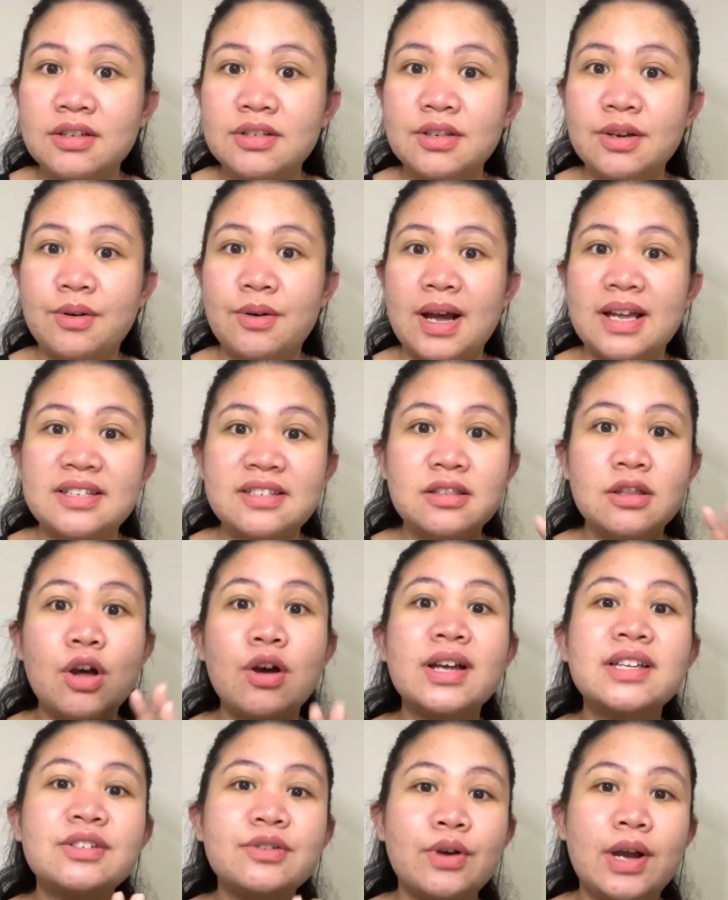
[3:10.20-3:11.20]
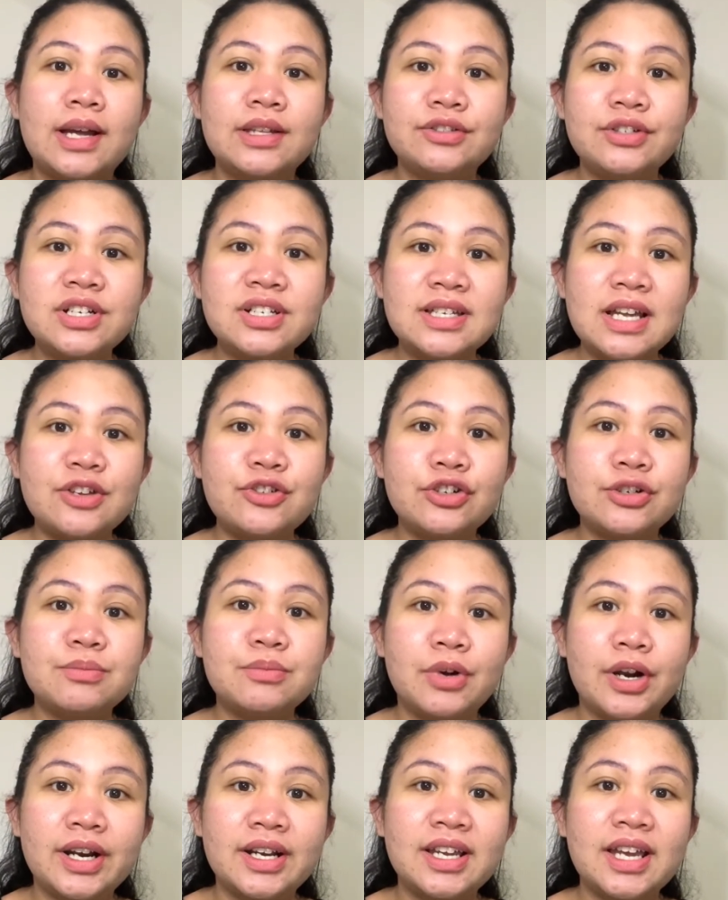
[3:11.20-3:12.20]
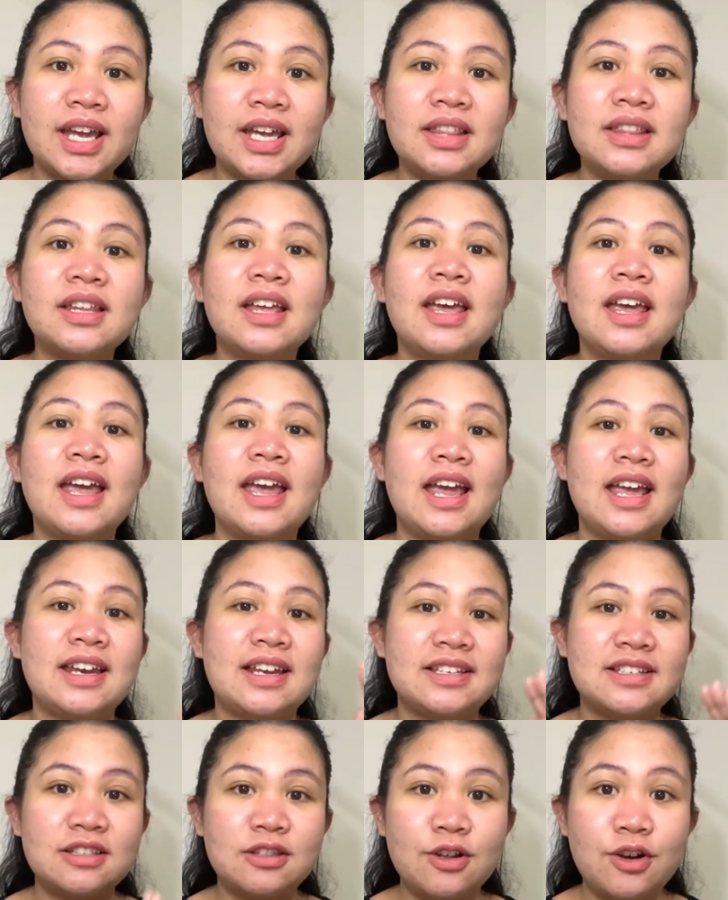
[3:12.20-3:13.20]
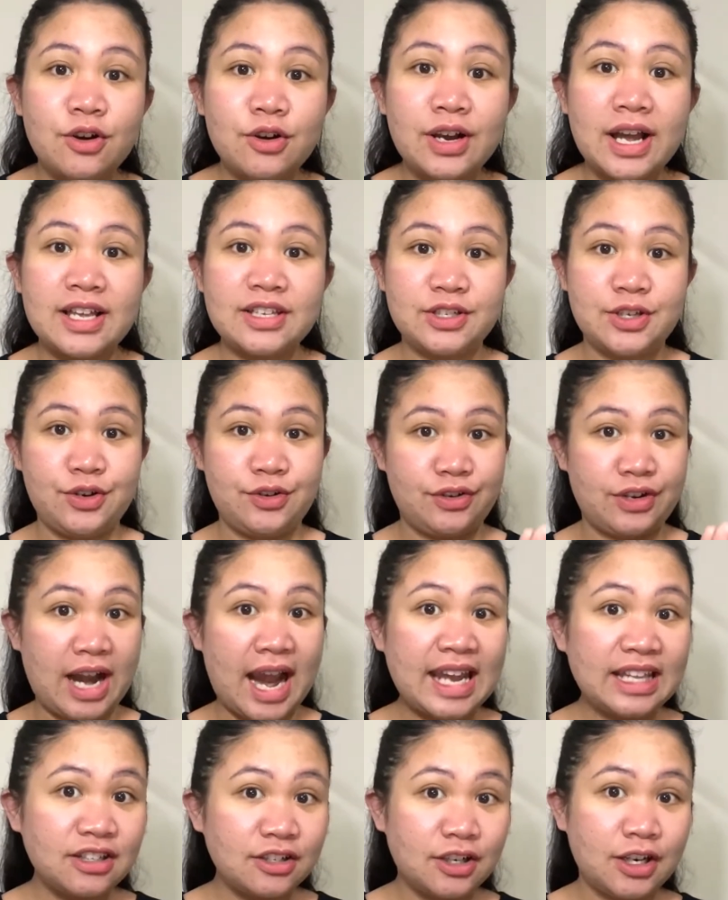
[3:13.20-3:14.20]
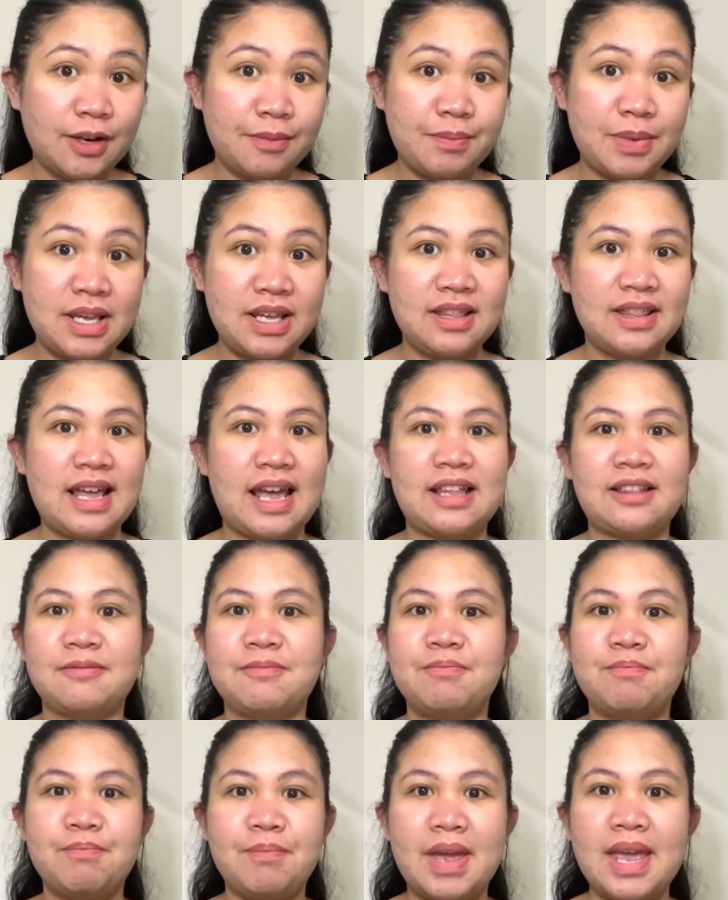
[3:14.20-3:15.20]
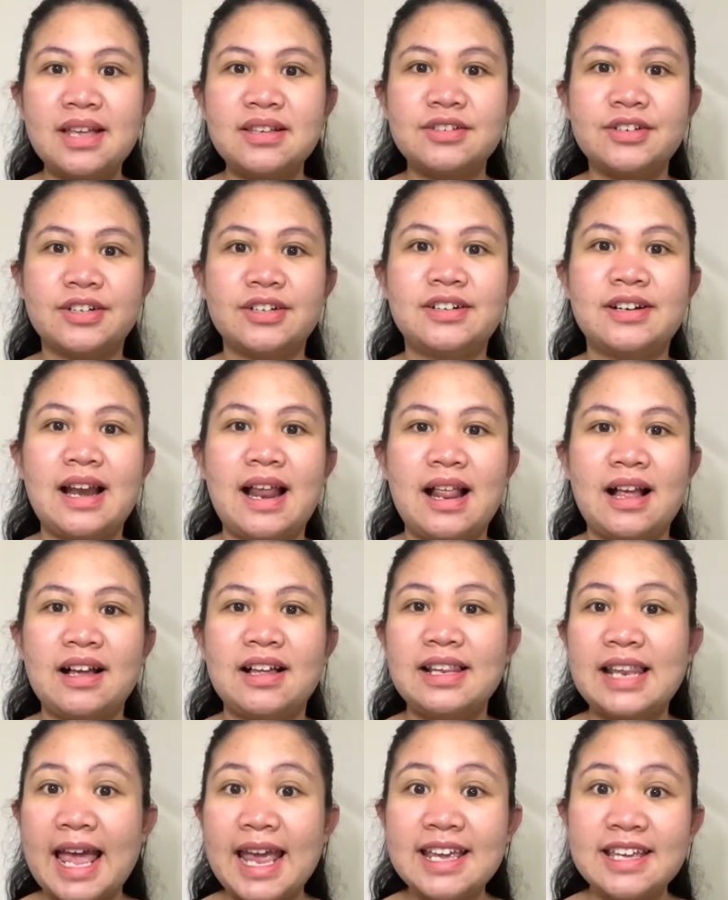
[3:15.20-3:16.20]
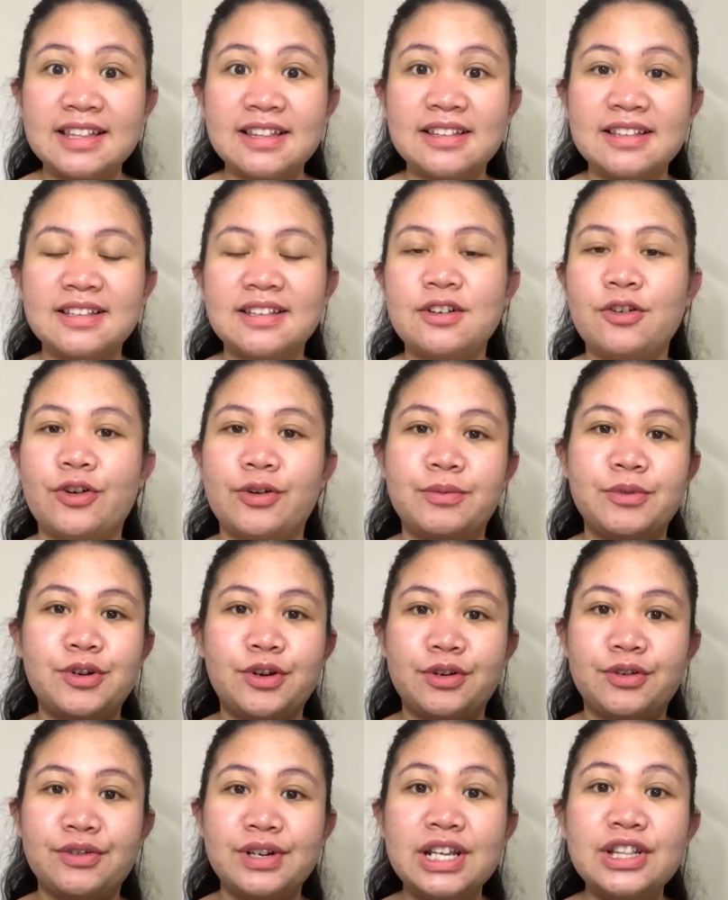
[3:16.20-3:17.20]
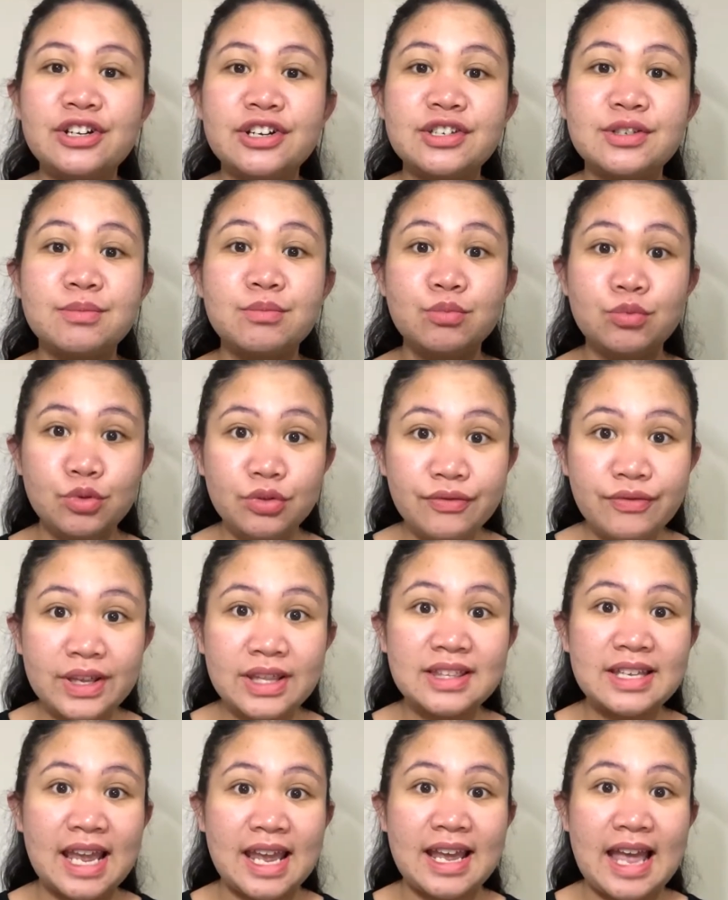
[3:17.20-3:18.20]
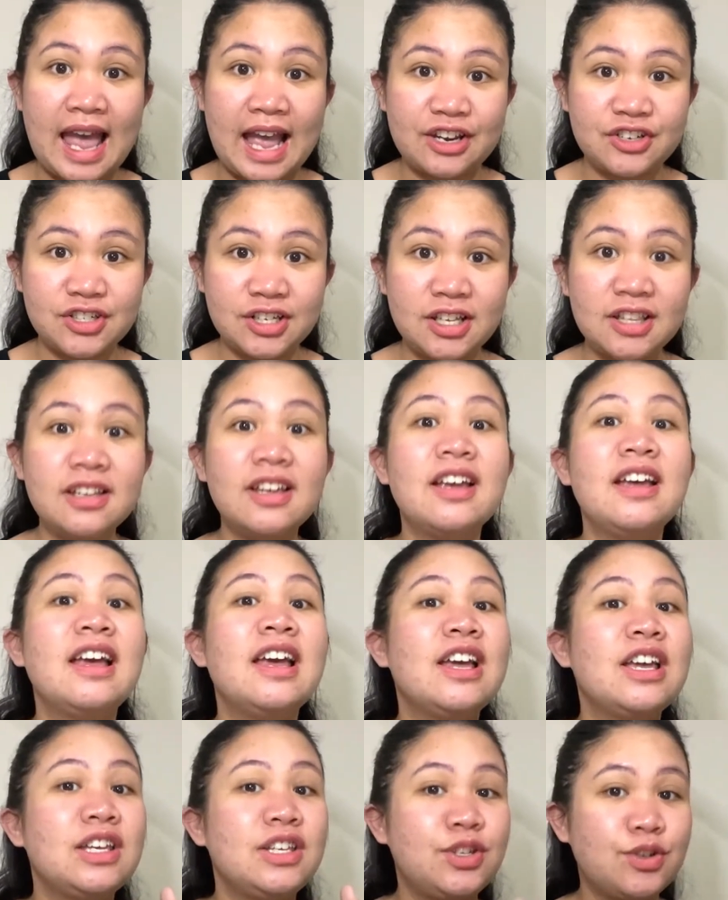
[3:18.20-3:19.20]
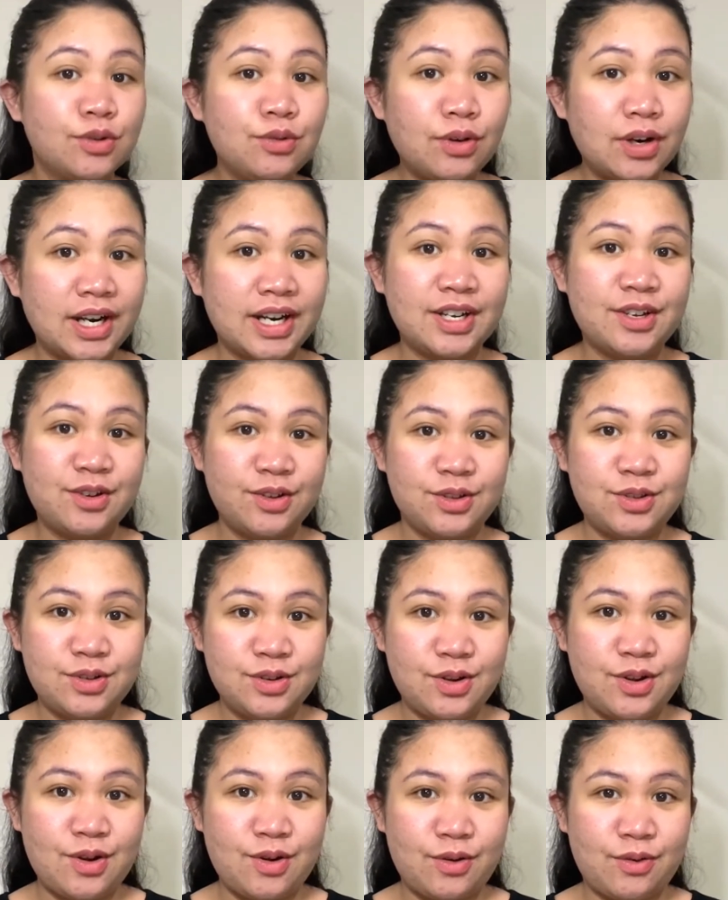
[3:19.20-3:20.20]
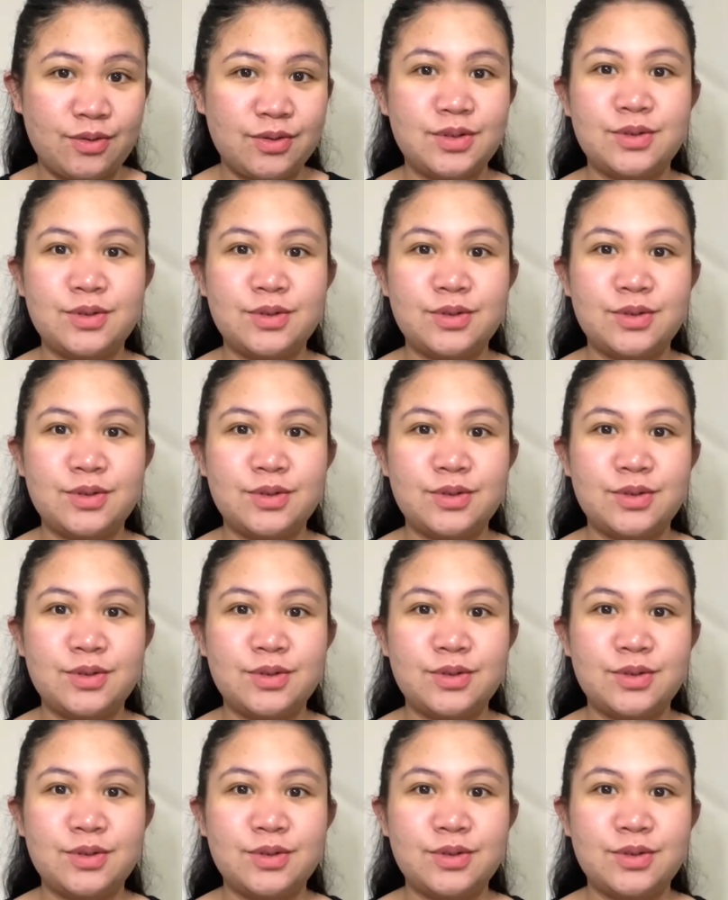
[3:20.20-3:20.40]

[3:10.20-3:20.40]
So as long as you understand your market, and as long as you write copy that makes your client or your readers move and take action, you are good to go.